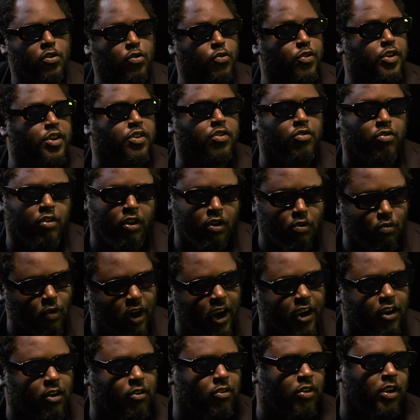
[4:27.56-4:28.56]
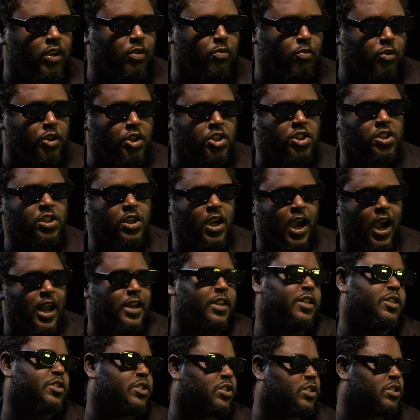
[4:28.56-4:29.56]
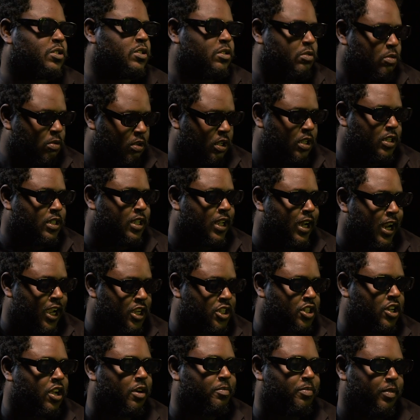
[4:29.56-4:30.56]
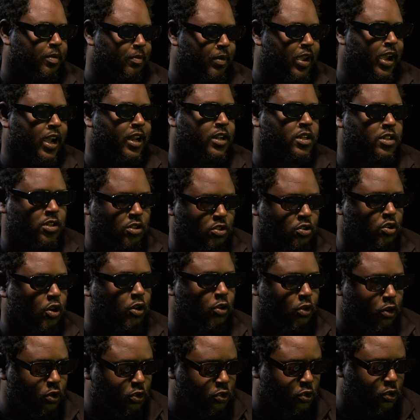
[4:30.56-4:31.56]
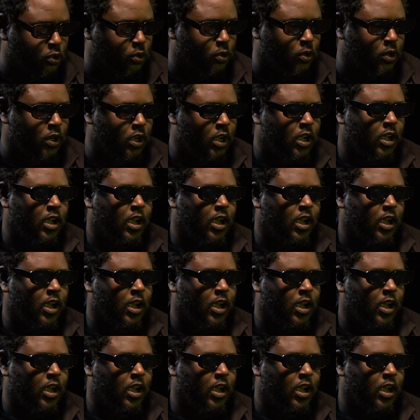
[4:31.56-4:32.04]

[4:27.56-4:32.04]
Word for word: doing Green White Green, which had its international premiere at Toronto,